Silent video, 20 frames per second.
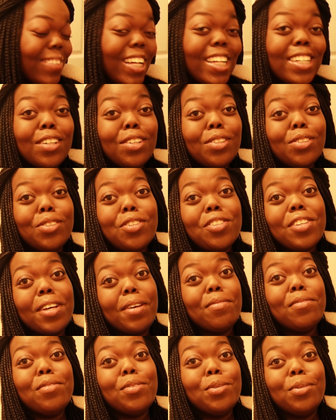I know,
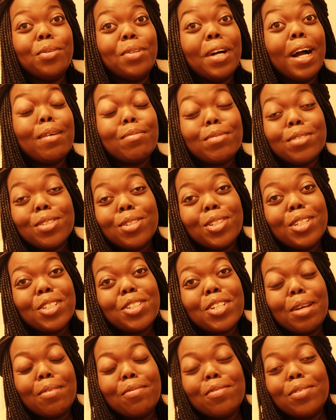shameful, absolutely
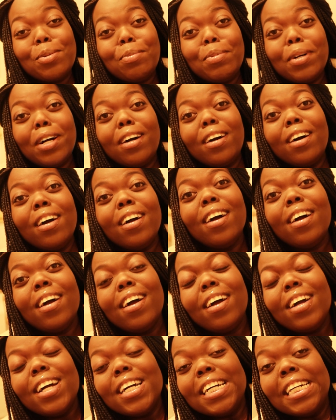shameful, but
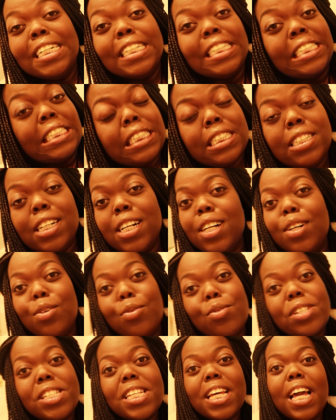
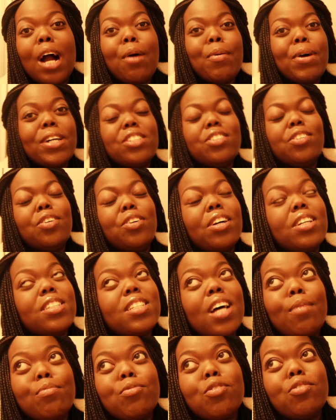we'll see how I do
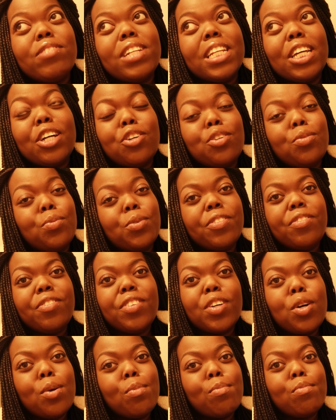because I'm not really good with
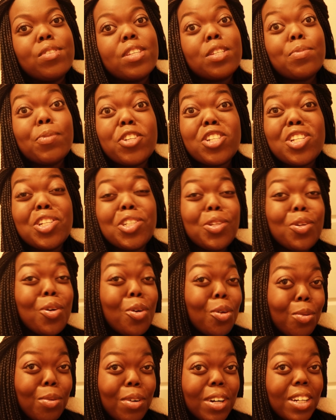films, especially
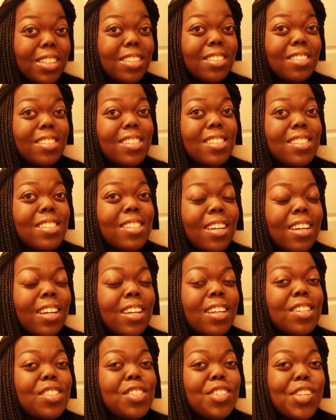long ones.
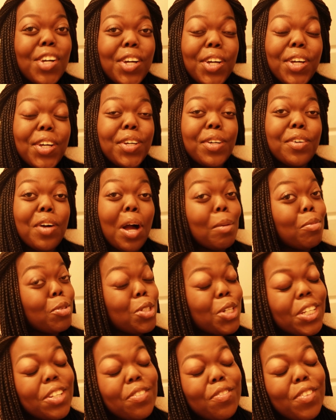So I'm
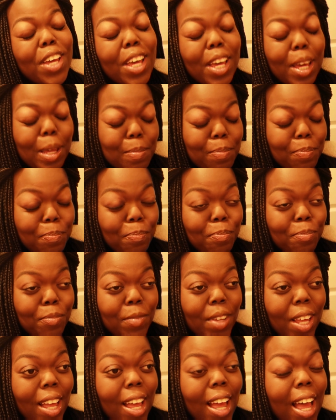doing it for him.
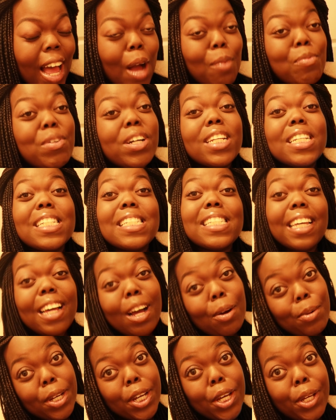and we're going to see
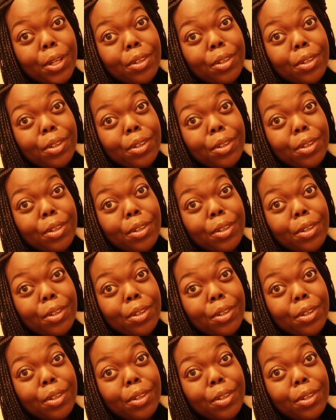how it